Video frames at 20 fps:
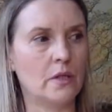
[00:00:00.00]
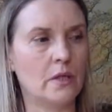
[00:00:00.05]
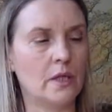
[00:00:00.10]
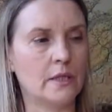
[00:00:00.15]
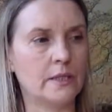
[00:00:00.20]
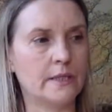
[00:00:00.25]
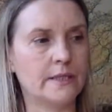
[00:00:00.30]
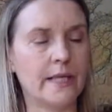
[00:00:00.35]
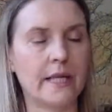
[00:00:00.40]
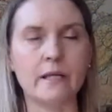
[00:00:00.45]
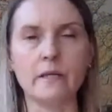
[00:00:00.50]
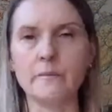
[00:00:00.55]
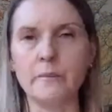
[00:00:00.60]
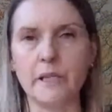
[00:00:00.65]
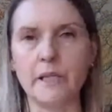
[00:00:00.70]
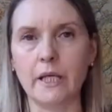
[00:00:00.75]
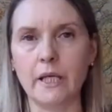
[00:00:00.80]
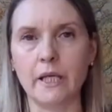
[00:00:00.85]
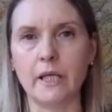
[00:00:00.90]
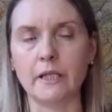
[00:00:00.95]

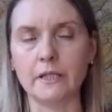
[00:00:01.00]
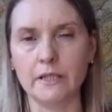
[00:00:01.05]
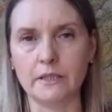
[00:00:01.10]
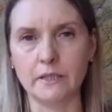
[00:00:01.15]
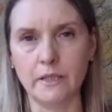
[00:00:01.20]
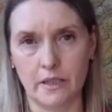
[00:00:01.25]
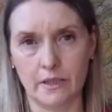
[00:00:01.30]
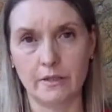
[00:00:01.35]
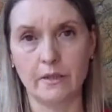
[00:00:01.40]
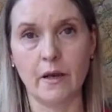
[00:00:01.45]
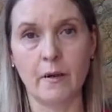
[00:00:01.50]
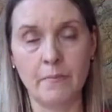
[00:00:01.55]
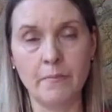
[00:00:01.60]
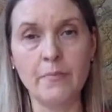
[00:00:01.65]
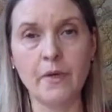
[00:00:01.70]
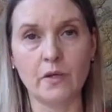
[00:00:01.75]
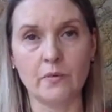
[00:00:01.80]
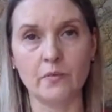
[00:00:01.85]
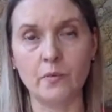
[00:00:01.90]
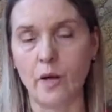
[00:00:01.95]
ceremony and
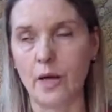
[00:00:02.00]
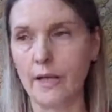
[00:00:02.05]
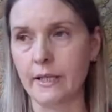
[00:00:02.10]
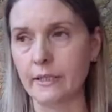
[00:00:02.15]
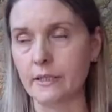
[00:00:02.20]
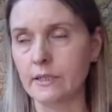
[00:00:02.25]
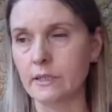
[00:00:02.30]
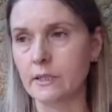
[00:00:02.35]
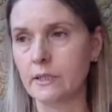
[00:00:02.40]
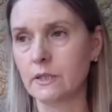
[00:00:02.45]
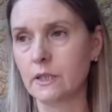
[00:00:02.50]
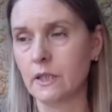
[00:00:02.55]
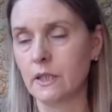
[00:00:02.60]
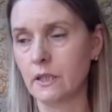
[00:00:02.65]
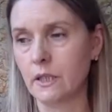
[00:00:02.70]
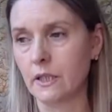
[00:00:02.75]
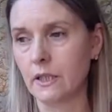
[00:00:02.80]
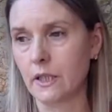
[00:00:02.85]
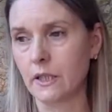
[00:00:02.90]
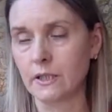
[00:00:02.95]
number-wise
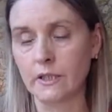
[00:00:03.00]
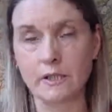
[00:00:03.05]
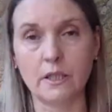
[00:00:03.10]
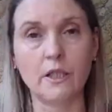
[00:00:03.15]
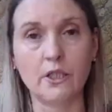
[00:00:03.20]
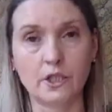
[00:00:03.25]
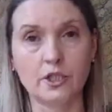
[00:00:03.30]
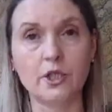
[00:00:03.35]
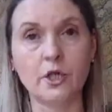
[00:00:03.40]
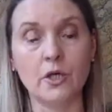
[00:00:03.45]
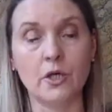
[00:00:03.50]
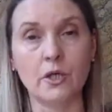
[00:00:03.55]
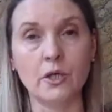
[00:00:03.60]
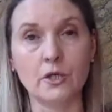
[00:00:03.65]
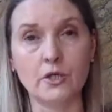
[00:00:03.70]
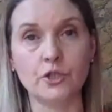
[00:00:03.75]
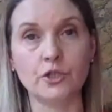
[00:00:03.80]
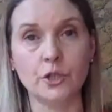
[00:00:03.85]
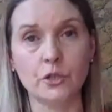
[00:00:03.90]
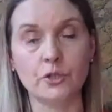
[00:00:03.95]
has shrunk.
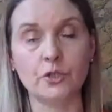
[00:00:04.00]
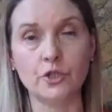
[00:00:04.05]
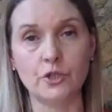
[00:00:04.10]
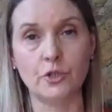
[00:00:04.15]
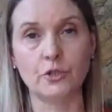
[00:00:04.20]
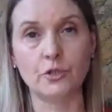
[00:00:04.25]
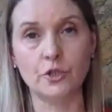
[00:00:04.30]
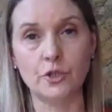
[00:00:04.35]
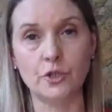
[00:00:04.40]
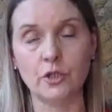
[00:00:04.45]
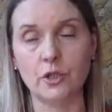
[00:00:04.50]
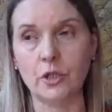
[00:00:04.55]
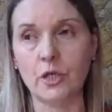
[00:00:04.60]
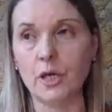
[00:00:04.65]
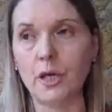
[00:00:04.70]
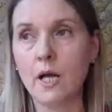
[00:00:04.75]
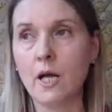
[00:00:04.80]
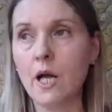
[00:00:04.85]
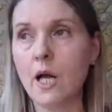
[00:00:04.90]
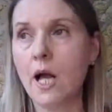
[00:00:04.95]

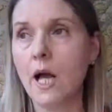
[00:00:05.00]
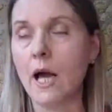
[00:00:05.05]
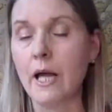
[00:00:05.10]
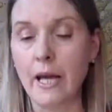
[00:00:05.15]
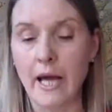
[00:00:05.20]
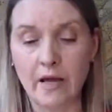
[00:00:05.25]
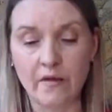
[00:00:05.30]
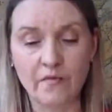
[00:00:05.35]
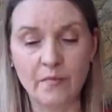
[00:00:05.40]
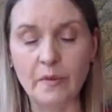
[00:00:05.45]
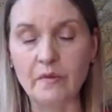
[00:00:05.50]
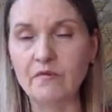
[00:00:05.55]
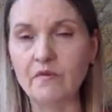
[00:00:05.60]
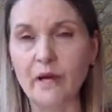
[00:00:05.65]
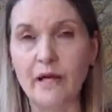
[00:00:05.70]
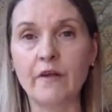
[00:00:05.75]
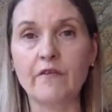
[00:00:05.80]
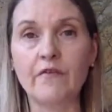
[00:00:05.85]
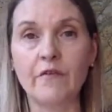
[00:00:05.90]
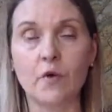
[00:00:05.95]
And I've been
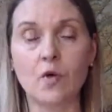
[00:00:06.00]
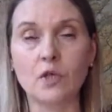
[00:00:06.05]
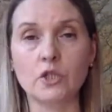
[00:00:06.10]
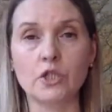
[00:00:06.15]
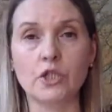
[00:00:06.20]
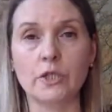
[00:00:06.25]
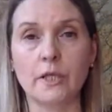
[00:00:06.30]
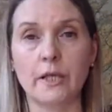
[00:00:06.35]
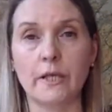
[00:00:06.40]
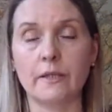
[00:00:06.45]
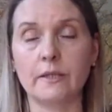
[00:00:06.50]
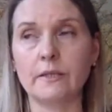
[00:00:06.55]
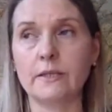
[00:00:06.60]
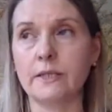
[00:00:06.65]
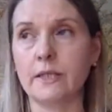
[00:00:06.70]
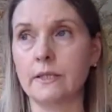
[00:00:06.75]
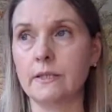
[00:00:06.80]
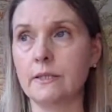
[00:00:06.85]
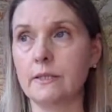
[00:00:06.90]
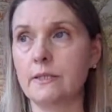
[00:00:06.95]
very fortunate
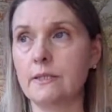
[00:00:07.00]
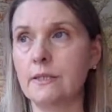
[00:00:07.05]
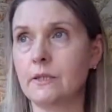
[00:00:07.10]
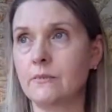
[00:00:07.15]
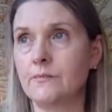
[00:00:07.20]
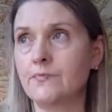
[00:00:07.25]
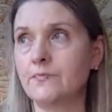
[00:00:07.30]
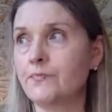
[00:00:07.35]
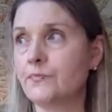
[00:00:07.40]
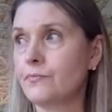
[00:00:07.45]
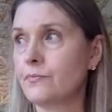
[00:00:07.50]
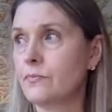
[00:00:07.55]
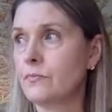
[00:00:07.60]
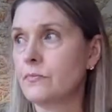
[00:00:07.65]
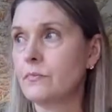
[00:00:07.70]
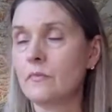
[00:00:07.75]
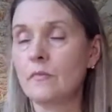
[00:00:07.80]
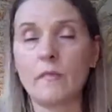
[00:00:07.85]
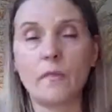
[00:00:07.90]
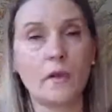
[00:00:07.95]
since
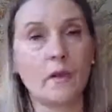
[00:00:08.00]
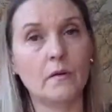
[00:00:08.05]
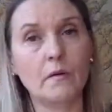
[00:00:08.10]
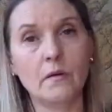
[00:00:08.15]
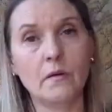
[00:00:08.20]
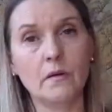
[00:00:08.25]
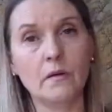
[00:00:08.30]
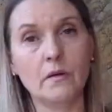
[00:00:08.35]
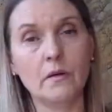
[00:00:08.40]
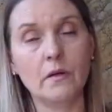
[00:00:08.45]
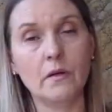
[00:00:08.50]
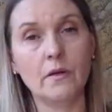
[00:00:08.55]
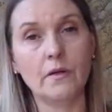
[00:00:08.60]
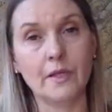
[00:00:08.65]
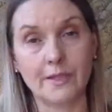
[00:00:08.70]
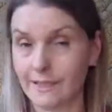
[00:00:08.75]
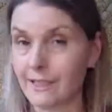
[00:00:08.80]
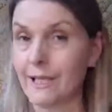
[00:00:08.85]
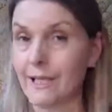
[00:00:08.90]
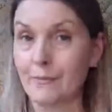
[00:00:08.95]

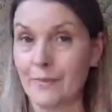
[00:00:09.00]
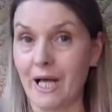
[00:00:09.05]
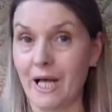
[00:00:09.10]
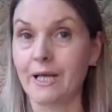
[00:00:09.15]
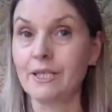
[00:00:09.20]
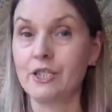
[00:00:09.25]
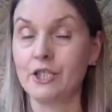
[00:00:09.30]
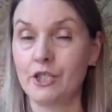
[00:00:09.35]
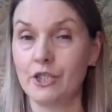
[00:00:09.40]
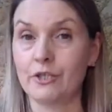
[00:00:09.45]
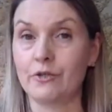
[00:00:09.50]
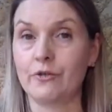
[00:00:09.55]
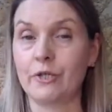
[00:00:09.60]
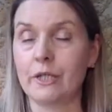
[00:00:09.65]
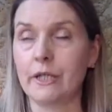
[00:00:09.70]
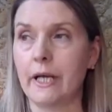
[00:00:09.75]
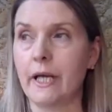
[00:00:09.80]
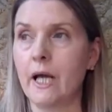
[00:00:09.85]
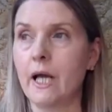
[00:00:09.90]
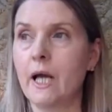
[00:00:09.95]
this time last year,
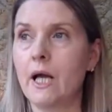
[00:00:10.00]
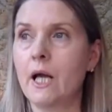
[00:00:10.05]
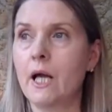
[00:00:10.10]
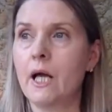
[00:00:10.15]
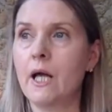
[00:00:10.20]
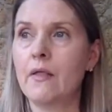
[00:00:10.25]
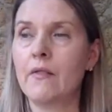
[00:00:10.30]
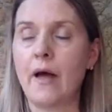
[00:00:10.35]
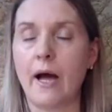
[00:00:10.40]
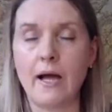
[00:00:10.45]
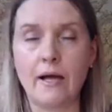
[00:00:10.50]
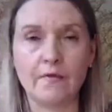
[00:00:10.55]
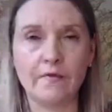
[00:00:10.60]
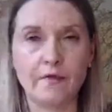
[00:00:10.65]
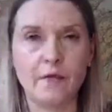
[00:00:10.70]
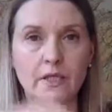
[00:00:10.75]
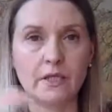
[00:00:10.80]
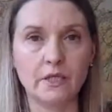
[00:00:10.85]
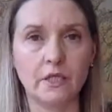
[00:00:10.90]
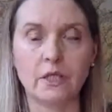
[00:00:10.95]
really, that I've
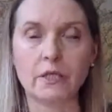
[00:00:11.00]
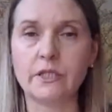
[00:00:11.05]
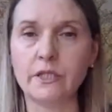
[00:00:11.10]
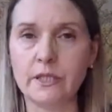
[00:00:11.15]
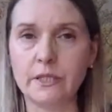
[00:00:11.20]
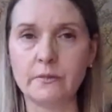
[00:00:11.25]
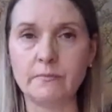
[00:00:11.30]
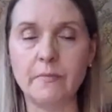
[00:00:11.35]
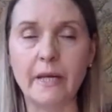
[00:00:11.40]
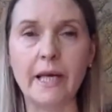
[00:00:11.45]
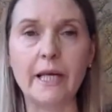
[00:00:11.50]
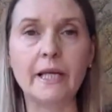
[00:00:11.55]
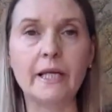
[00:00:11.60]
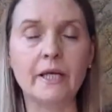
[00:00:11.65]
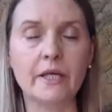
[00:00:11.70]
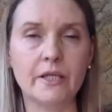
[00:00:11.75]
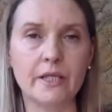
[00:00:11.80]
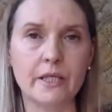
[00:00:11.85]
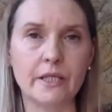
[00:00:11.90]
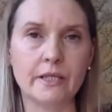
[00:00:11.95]
conducted many
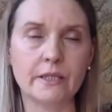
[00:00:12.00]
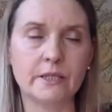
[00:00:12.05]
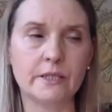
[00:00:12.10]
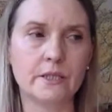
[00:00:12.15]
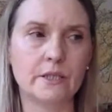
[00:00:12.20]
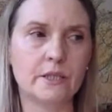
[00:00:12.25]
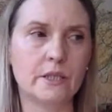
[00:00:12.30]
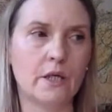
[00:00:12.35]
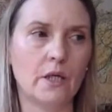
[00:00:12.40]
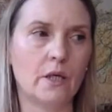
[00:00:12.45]
of these,